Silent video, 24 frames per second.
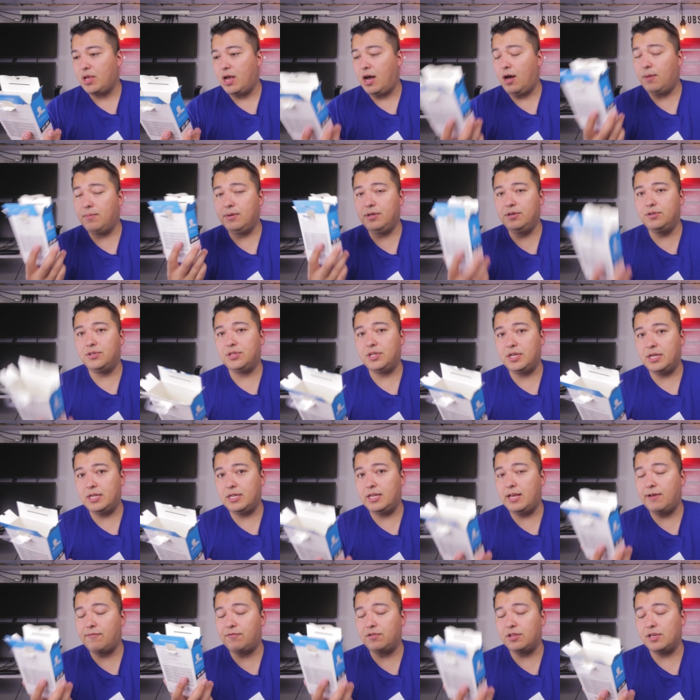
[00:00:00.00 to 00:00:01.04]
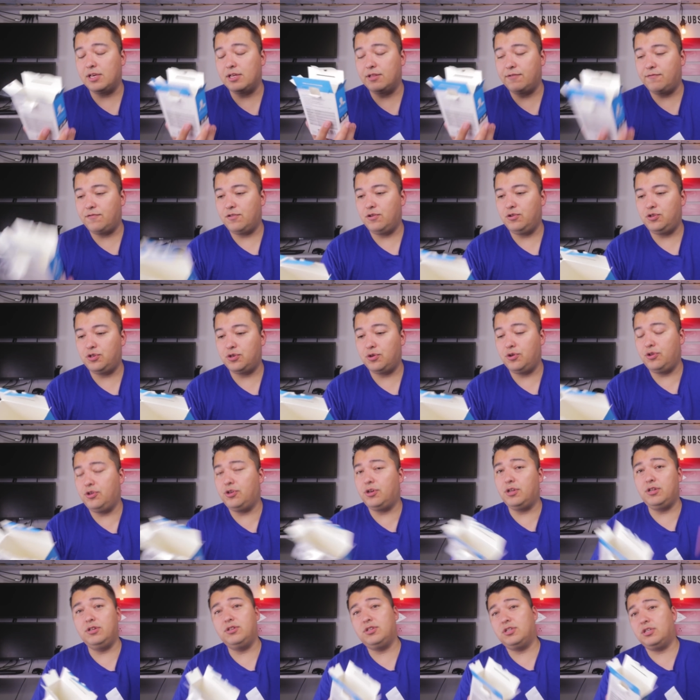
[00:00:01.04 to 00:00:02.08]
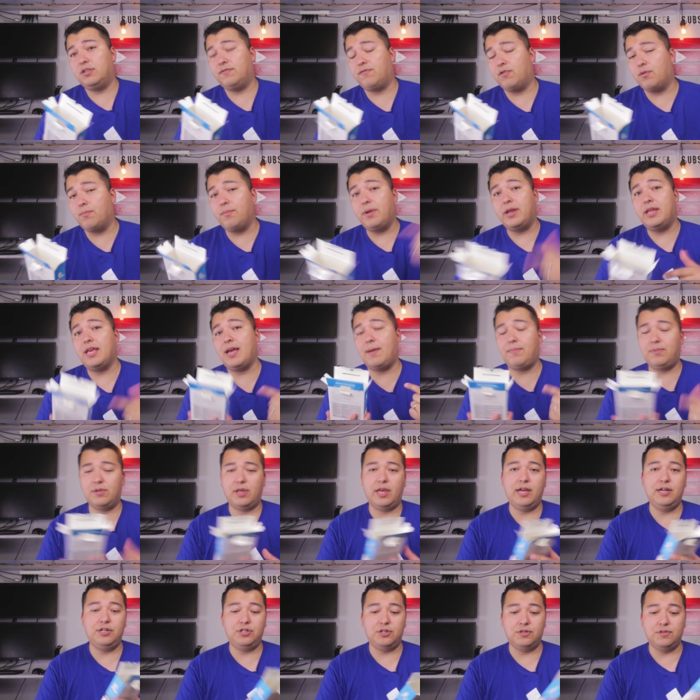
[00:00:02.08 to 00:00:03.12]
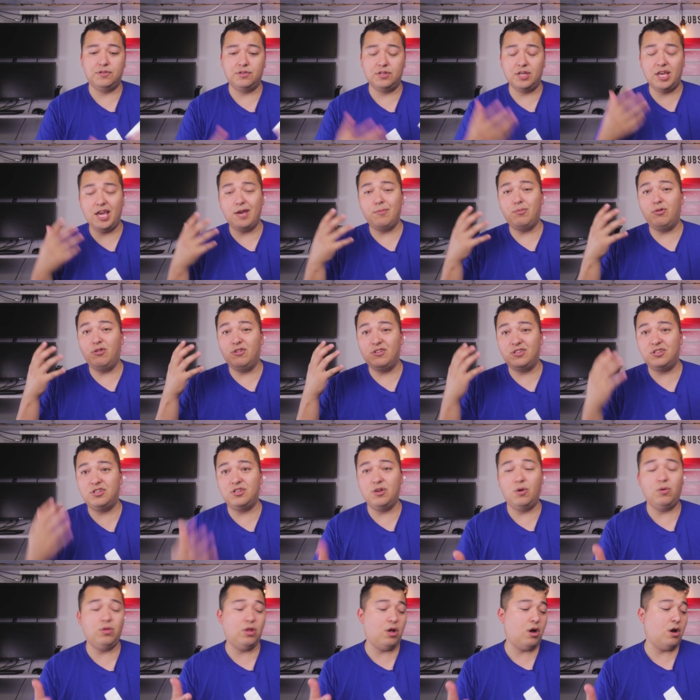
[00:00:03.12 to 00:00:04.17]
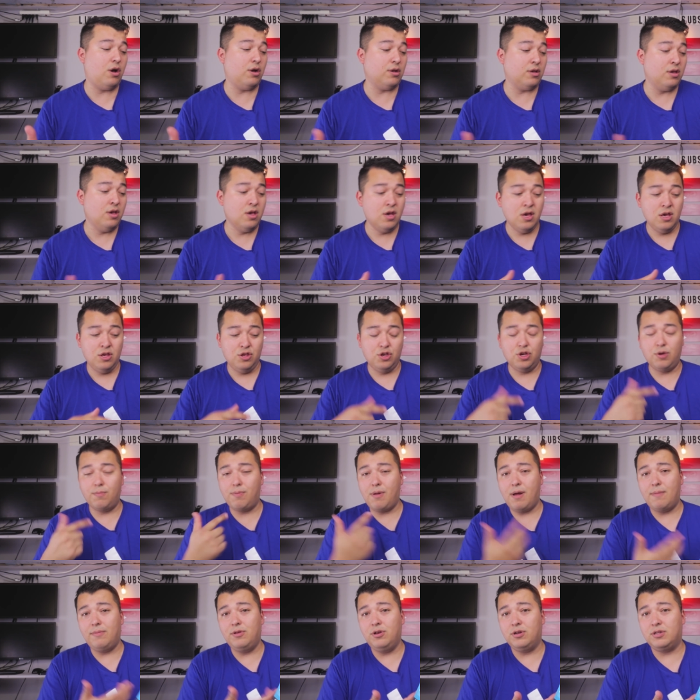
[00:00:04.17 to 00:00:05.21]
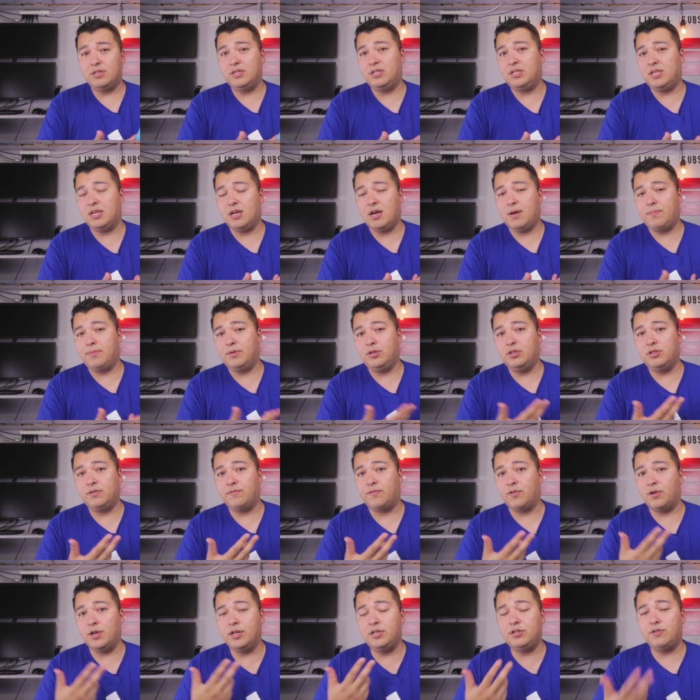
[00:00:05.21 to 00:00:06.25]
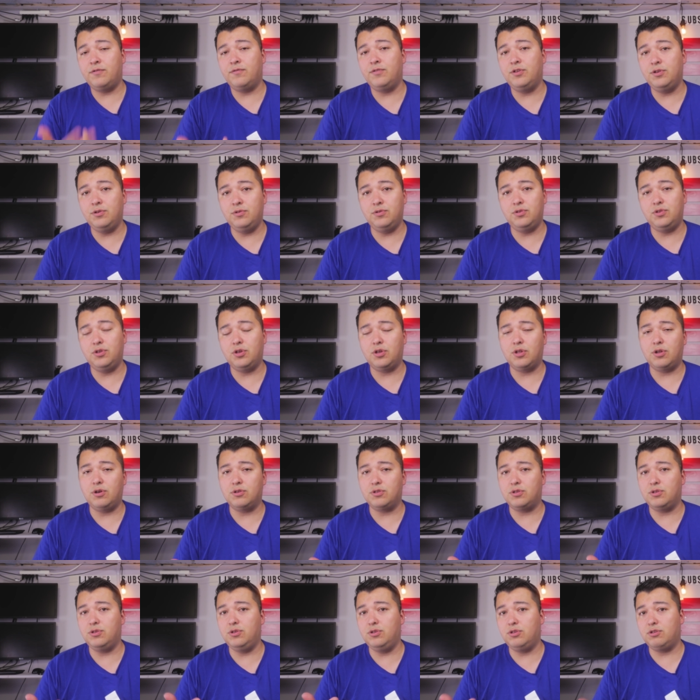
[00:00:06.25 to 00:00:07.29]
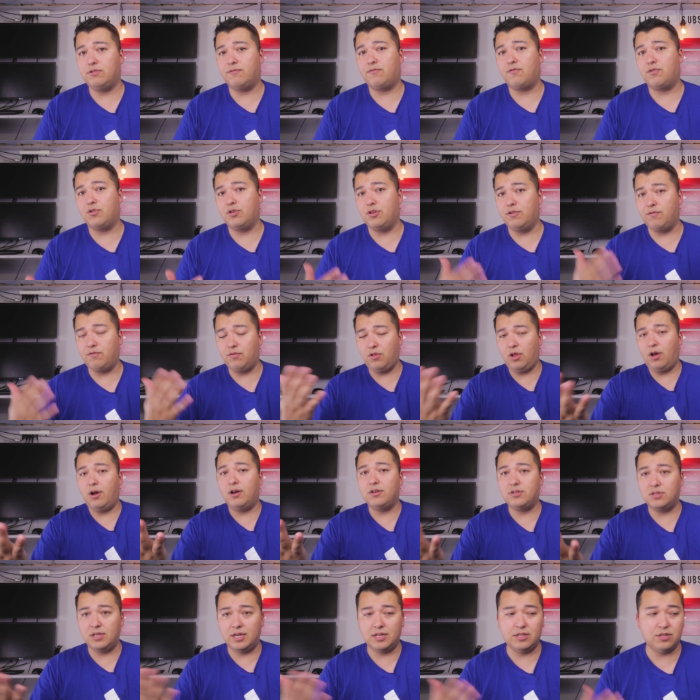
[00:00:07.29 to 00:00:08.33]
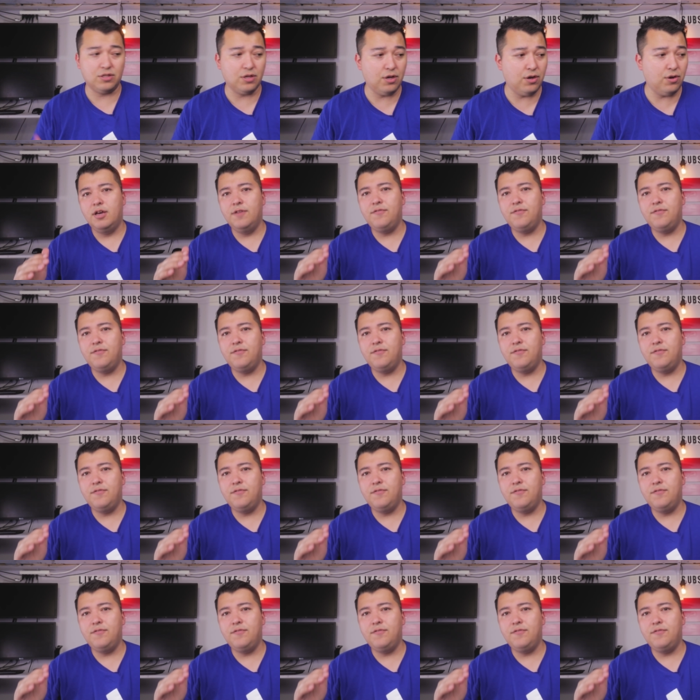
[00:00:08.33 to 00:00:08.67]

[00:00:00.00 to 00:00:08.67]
I'll be using it definitely in the future. You can use this for many applications. The cable is so long, you could probably hook this thing up and use it for interviews. You can also use it for your vlogs like so.